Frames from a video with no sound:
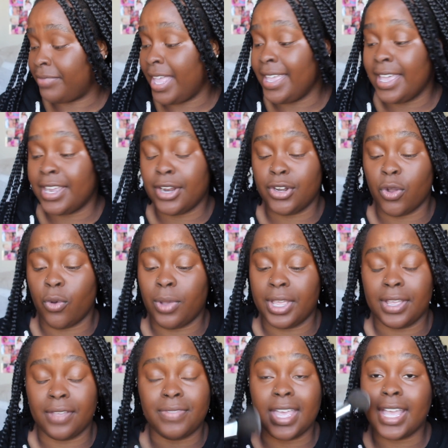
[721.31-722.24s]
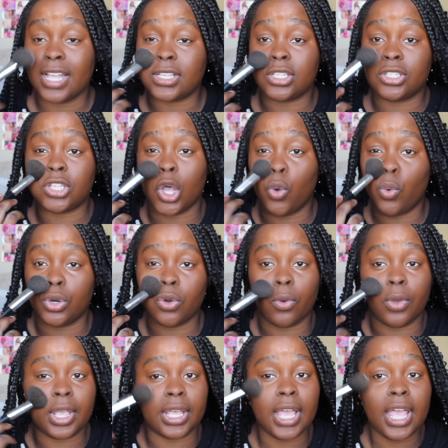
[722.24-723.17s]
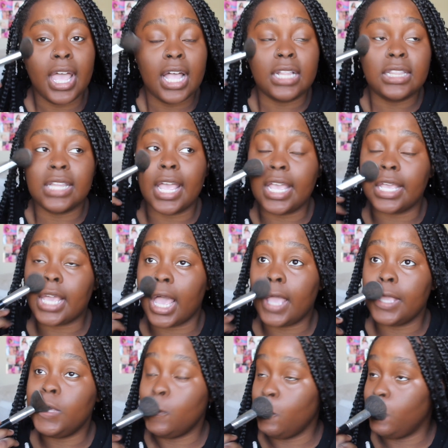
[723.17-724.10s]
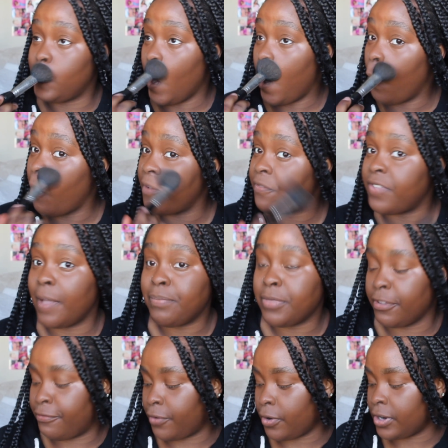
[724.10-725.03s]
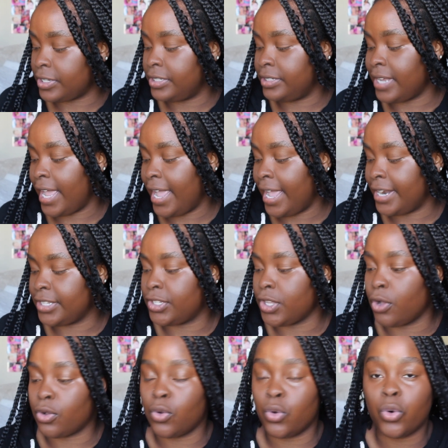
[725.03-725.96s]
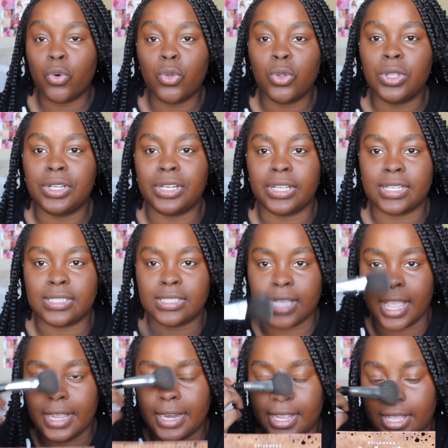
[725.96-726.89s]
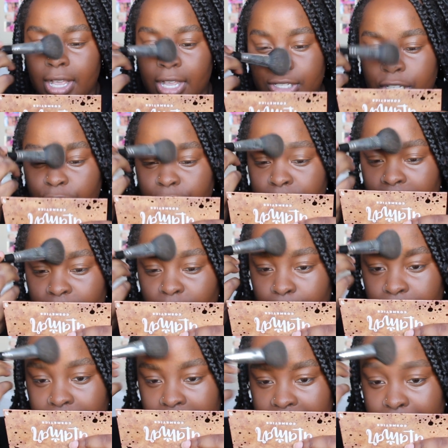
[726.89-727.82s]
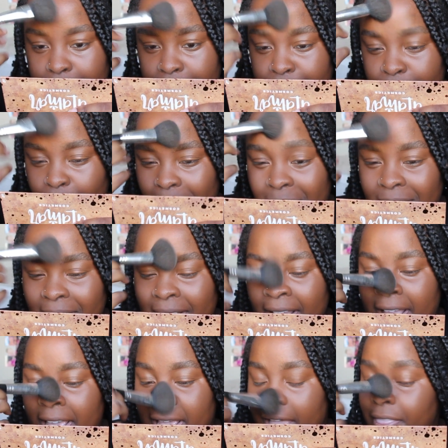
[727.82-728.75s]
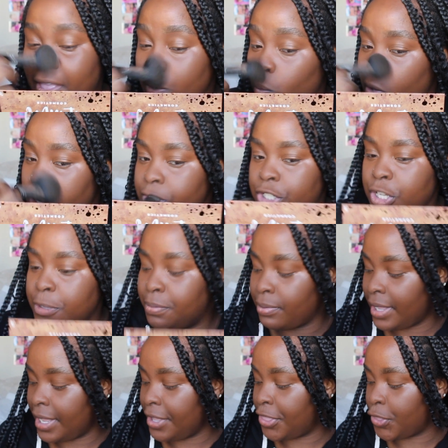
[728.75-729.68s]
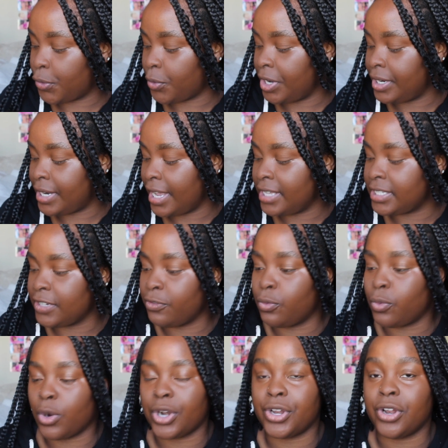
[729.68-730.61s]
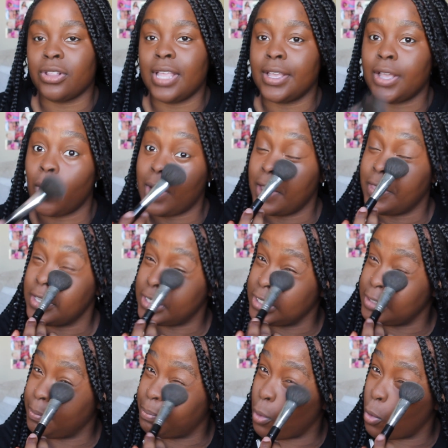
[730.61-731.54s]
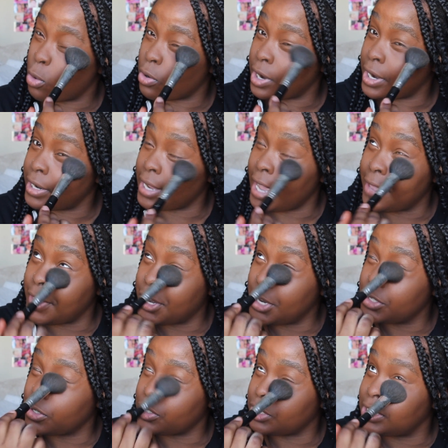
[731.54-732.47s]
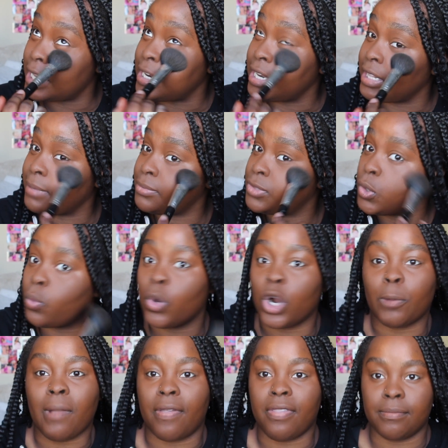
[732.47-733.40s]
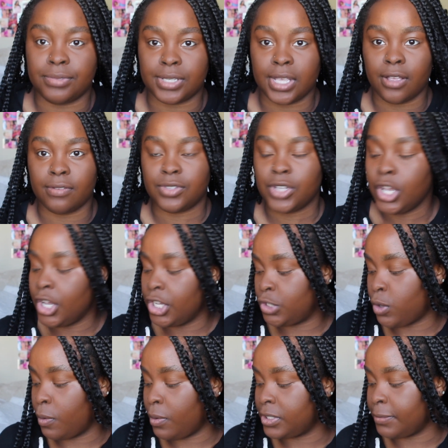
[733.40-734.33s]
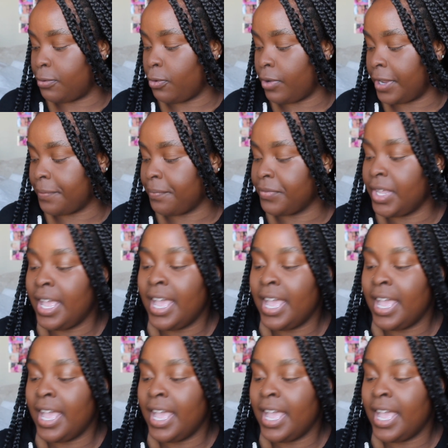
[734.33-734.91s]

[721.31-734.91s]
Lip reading: They get annoying. They get so annoying. Like, you go with them the first day and it's all cool and exciting because you've never played it before, and then once you play 3 days of work, you're like, okay, this is boring, and then you start sending them to work by themselves. So what was the point?